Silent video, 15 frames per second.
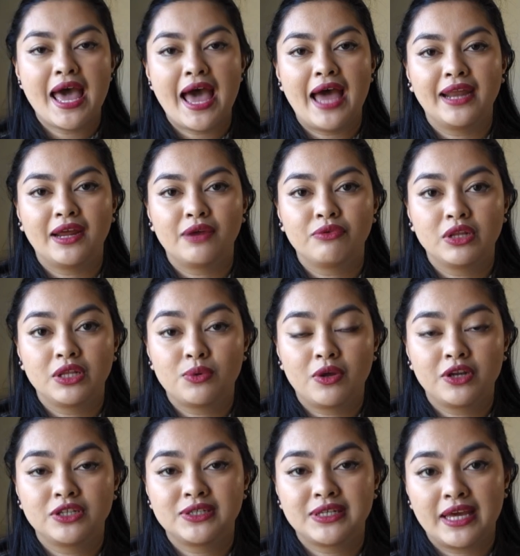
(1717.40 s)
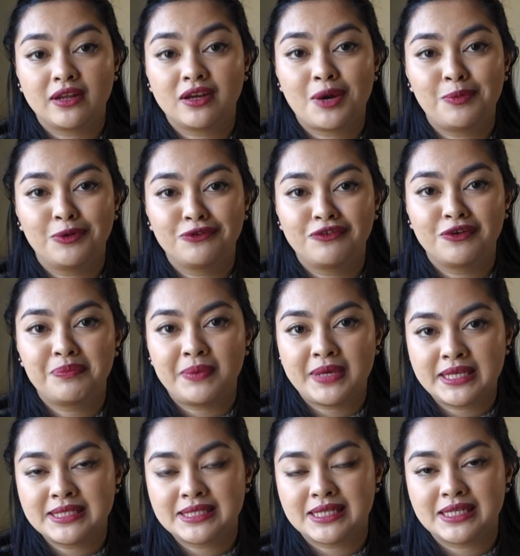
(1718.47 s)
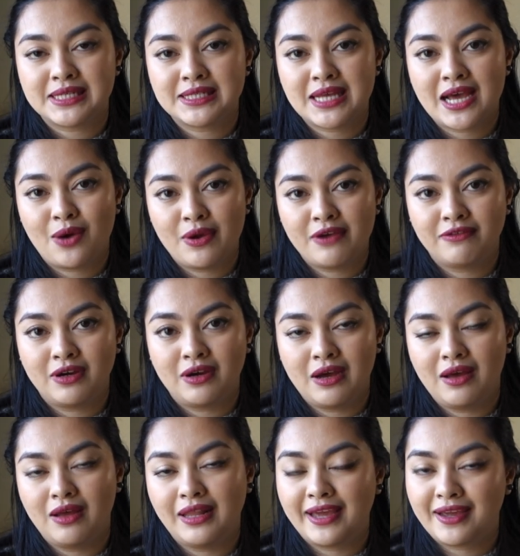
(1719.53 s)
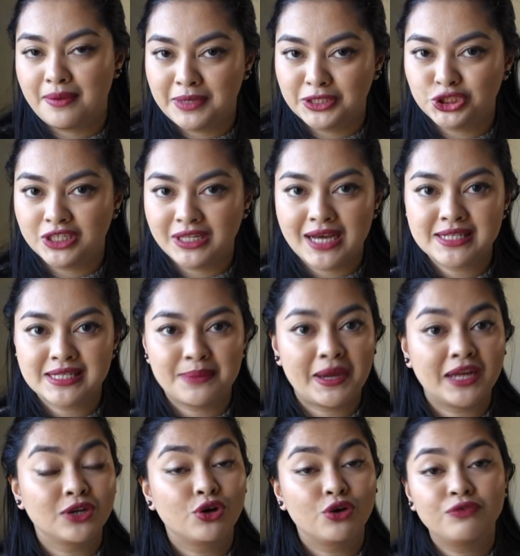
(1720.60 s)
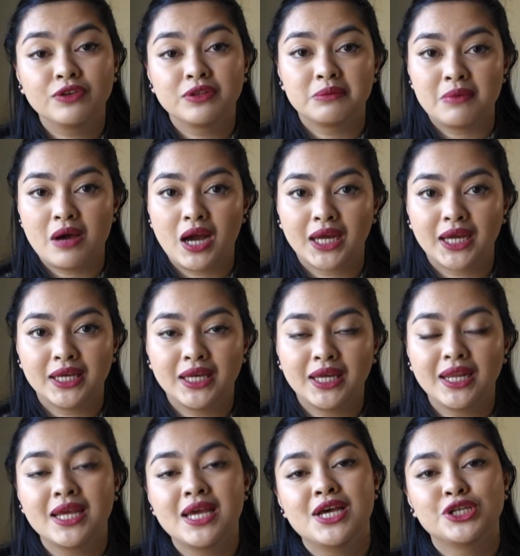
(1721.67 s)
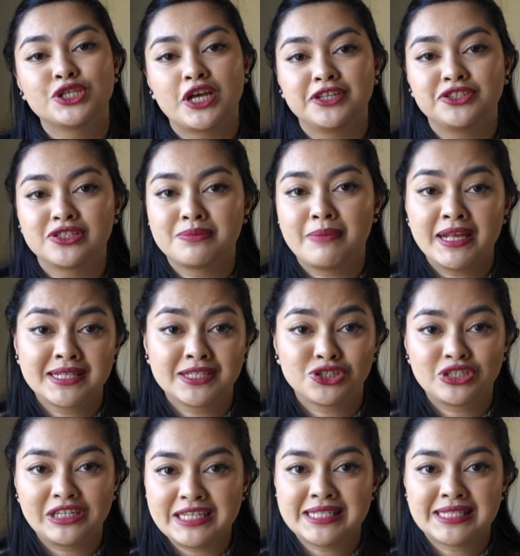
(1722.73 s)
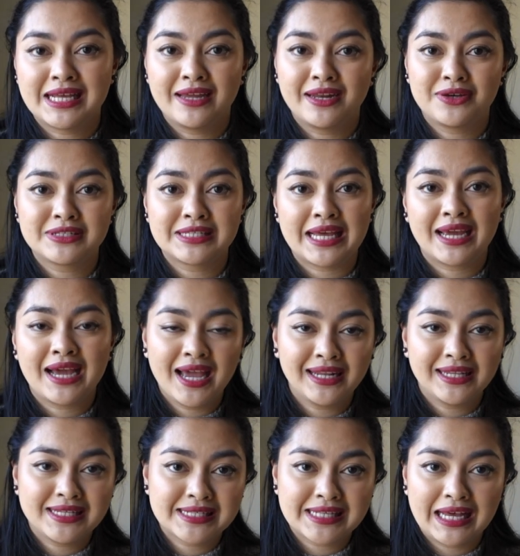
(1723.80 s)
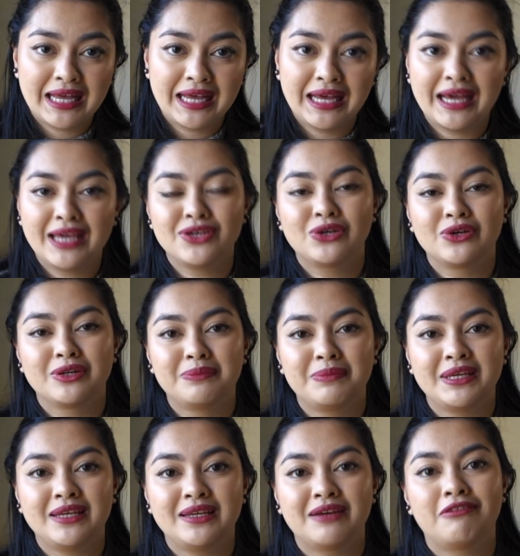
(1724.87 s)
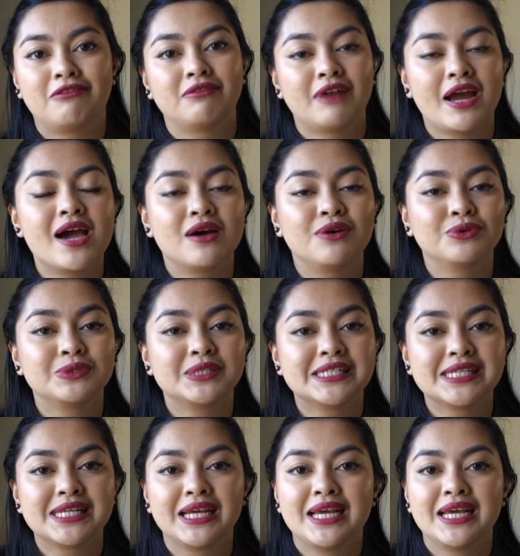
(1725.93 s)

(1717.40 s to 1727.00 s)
and I really wanted to get a couple of her pieces. However, like I mentioned last time, I didn't go for the market. So I just messaged Lisa and I was like, "Hi Lisa, are you gonna be around?